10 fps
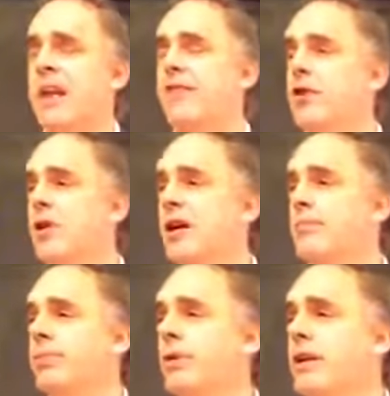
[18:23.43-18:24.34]
if you're
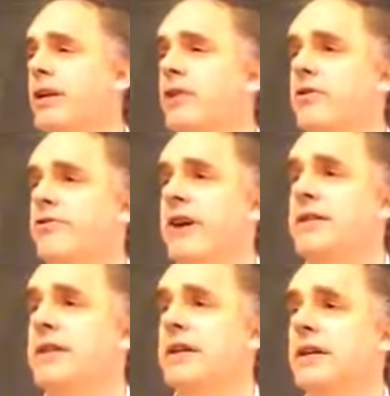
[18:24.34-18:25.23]
unemployed and you're
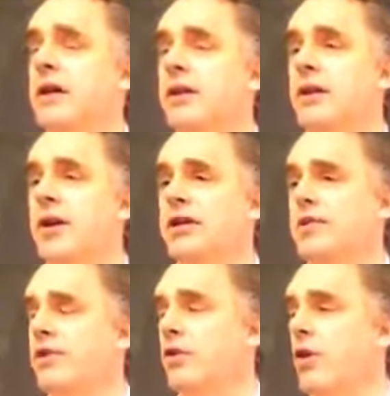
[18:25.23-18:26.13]
facing the loss
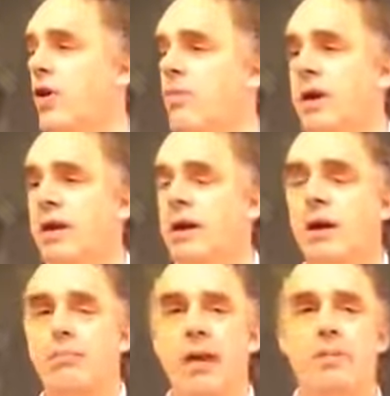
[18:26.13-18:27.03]
of your home and
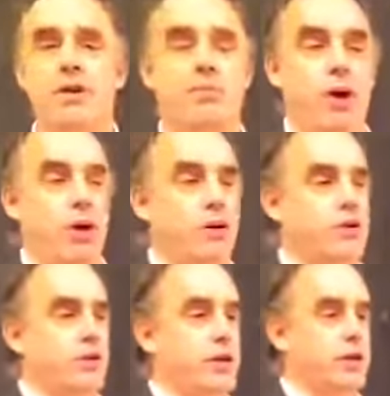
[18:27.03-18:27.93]
maybe your
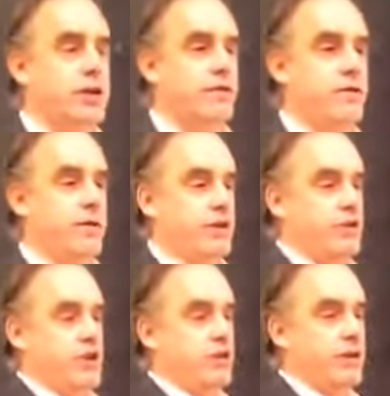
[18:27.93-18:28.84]
partner's going to leave you and your
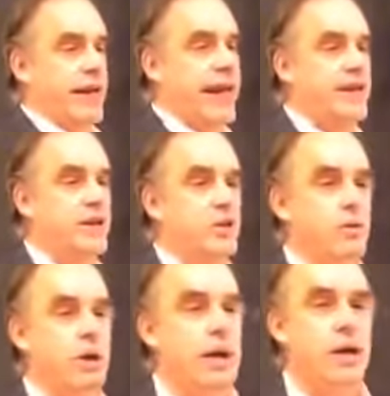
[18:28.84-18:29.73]
children hate
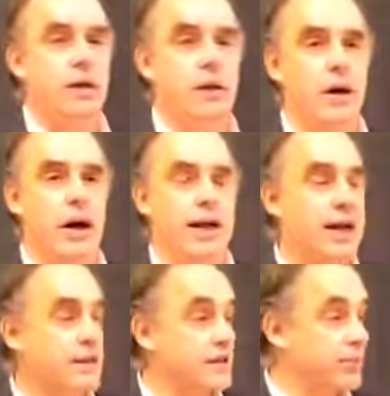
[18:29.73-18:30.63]
you, an
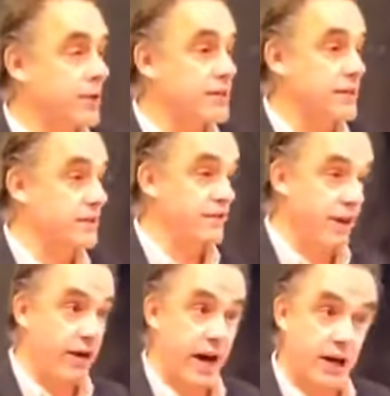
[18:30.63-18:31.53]
antidepressant is
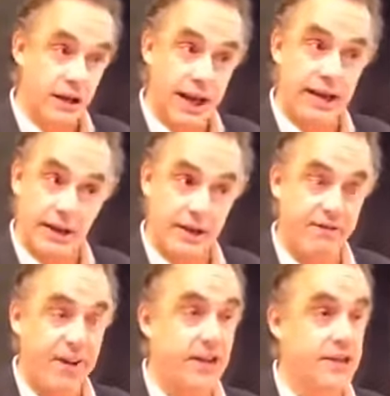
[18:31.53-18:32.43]
very unlikely to
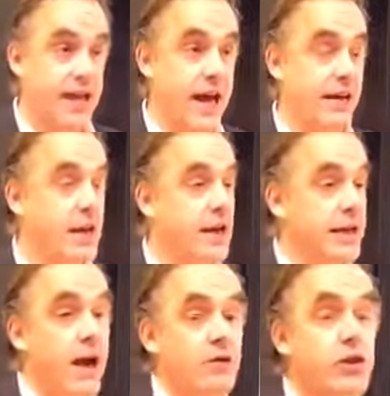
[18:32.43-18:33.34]
fix that.
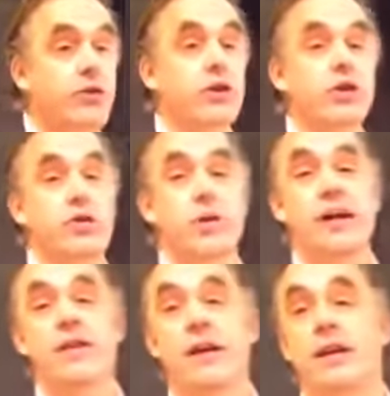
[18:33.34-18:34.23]
Now, to the
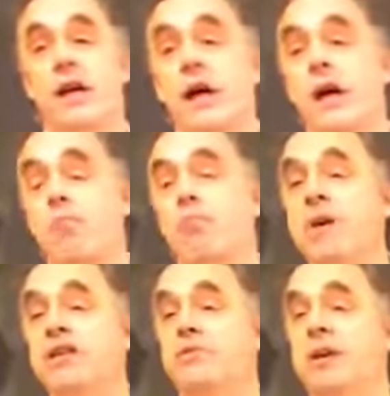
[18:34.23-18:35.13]
degree that
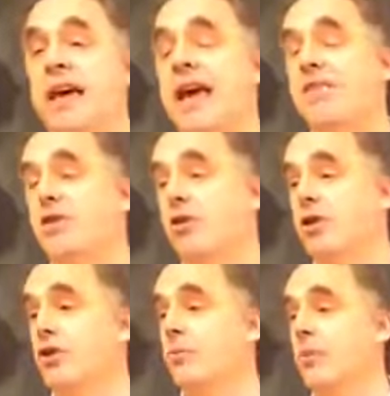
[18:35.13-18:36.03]
misbehavior
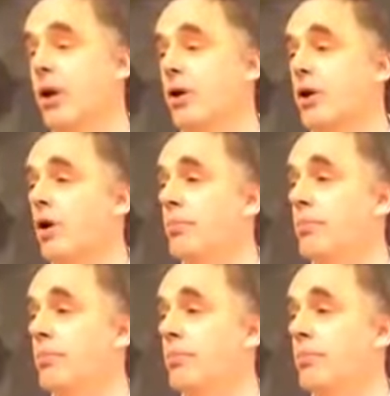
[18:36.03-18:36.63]
on your part